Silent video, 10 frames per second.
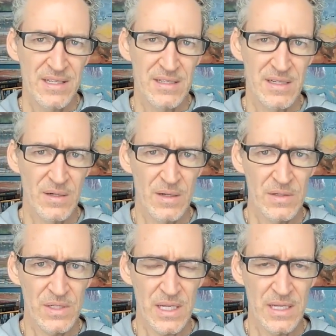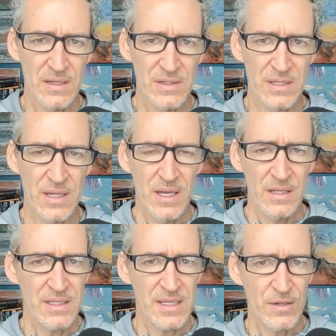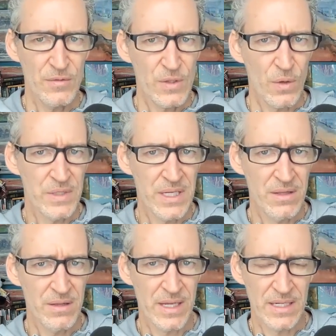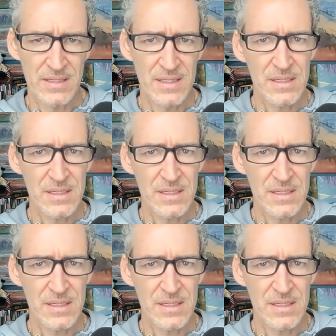zero sales and let's say you've sold 10 things.